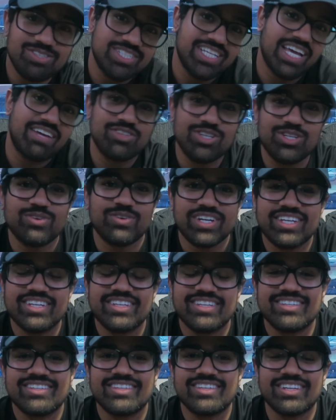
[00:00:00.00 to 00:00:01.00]
You just have to do it,
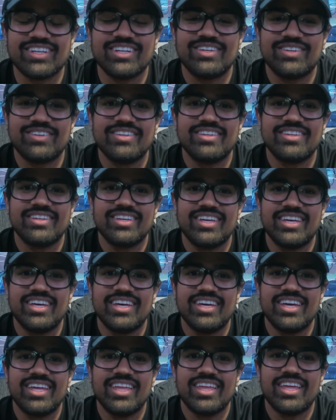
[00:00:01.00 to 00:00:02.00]
you know?
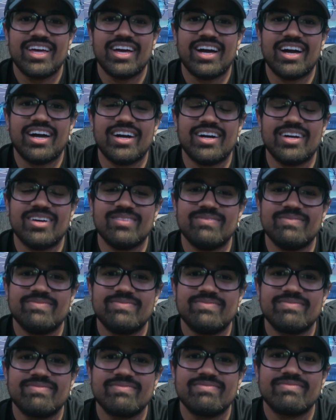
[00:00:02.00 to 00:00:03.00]

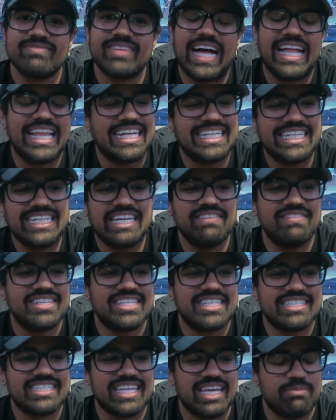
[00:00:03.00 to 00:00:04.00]
I like to give
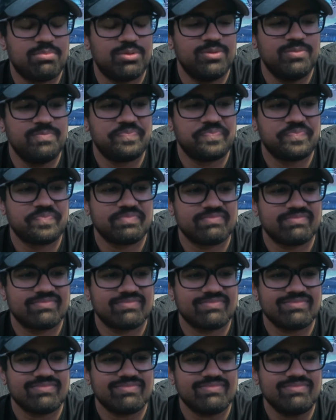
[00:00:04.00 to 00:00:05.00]
this example
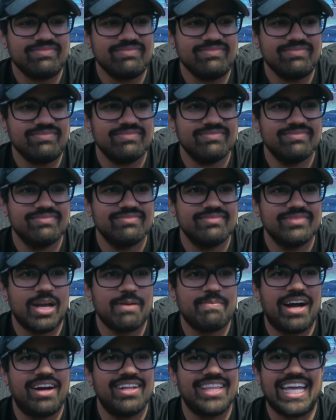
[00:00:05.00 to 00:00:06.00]

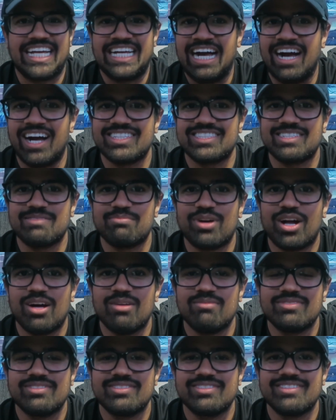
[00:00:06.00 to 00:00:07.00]
about like constant
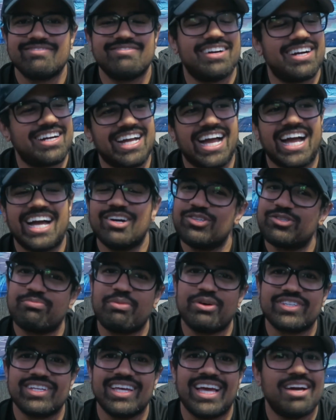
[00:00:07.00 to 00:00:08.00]
problems. Fuck, I was
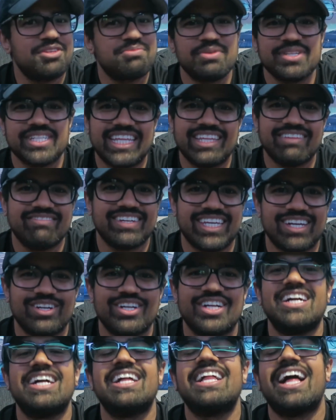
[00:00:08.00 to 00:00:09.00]
supposed to end the video.
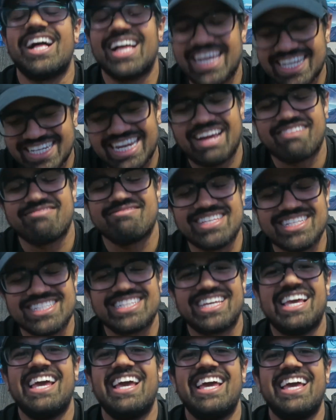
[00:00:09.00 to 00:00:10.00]
Here, I'll end it after
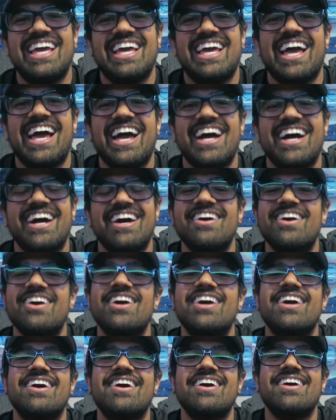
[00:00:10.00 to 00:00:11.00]
this.
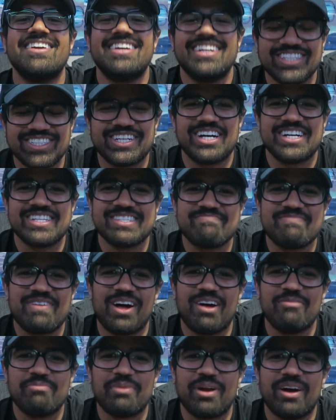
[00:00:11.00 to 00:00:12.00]
Here's the constant
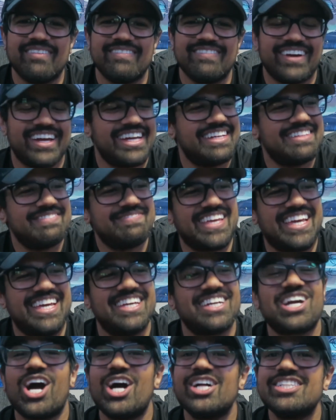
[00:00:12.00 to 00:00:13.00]
problem, right?
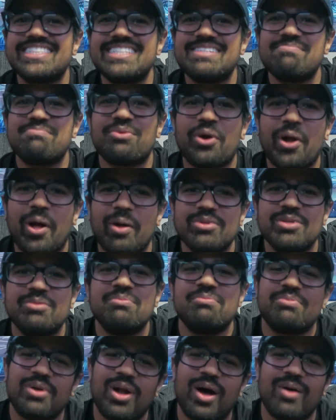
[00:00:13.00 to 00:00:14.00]
Constant
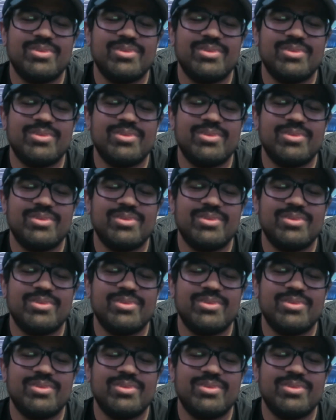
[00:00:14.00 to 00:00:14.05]
problem.